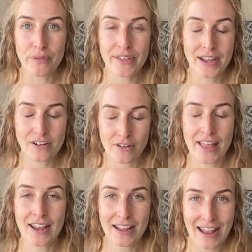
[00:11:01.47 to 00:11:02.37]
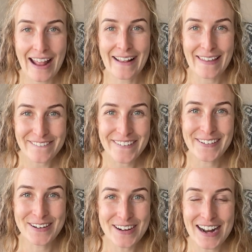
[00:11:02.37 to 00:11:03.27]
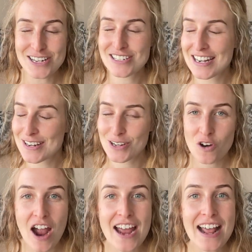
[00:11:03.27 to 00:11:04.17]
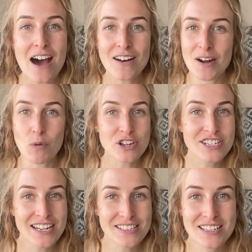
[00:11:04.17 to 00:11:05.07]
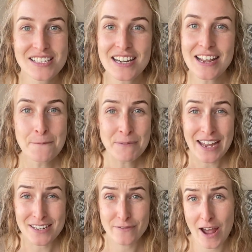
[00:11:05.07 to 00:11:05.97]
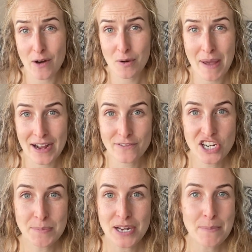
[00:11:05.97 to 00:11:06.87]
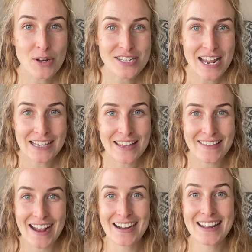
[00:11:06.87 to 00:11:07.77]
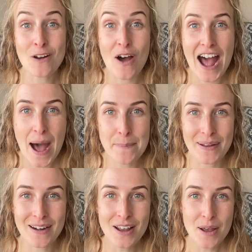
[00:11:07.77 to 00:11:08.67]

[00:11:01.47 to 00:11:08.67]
thing and you're like, okay, that felt good. I just needed to cry it out and watch Sex and the City and devour a bag of chips. I'm not saying that that cannot happen.